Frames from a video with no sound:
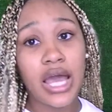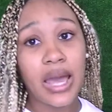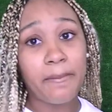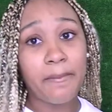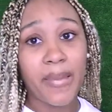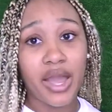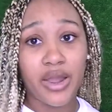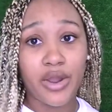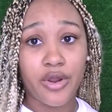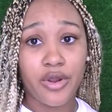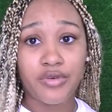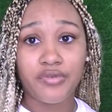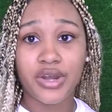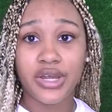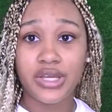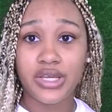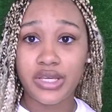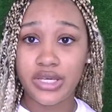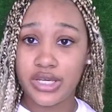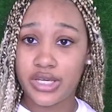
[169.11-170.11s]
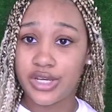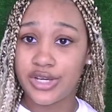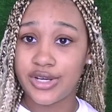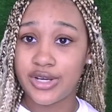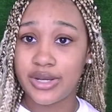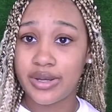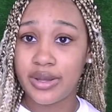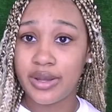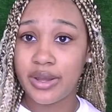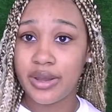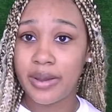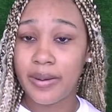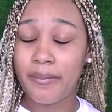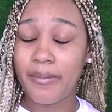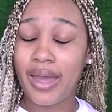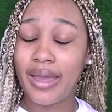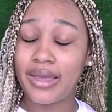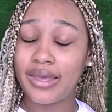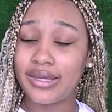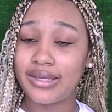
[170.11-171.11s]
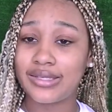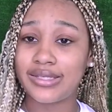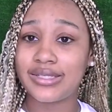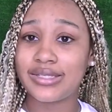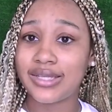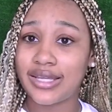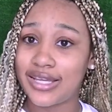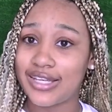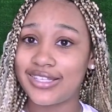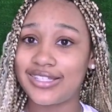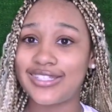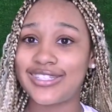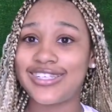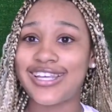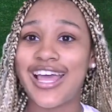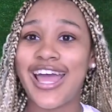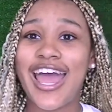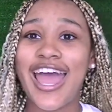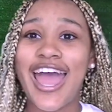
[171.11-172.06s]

My girl right here, my good sis.